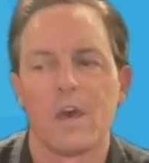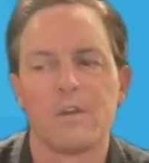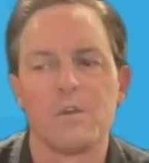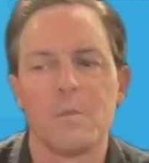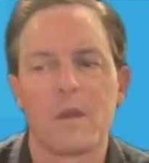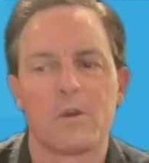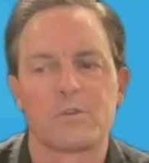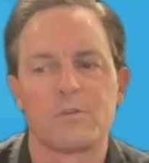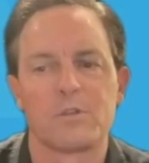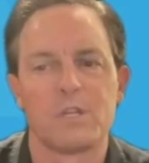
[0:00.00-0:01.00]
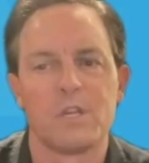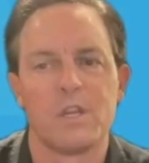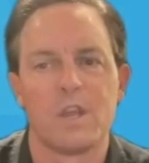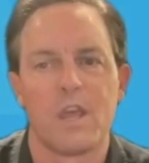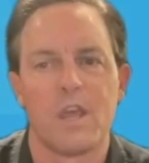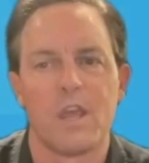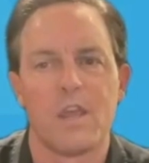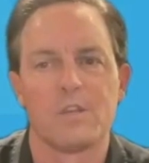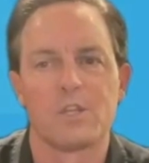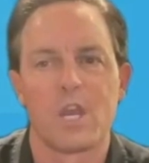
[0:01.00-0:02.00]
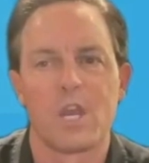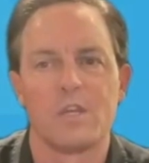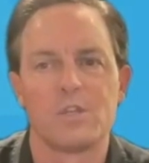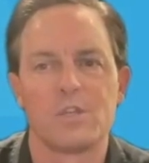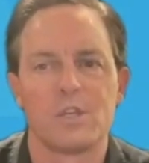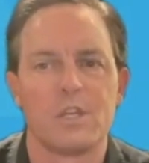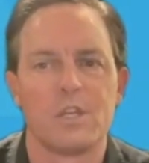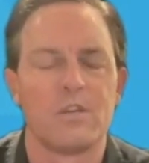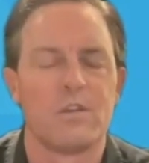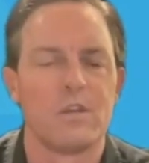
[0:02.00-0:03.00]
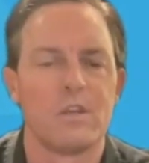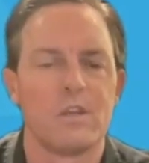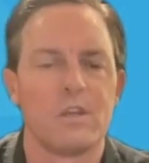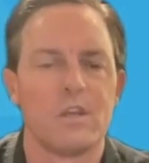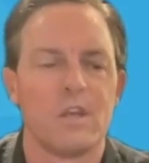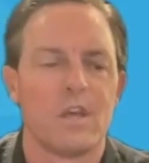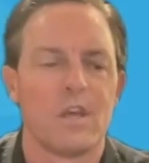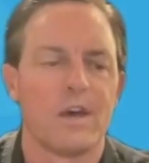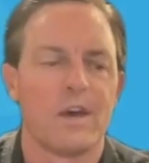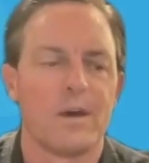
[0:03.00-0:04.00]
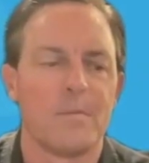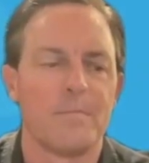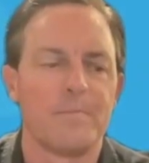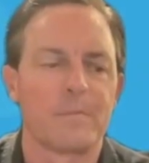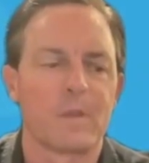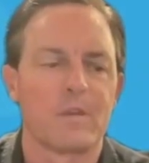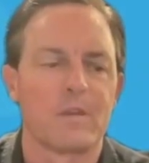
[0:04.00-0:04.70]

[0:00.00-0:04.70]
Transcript: you may also see a change in the um,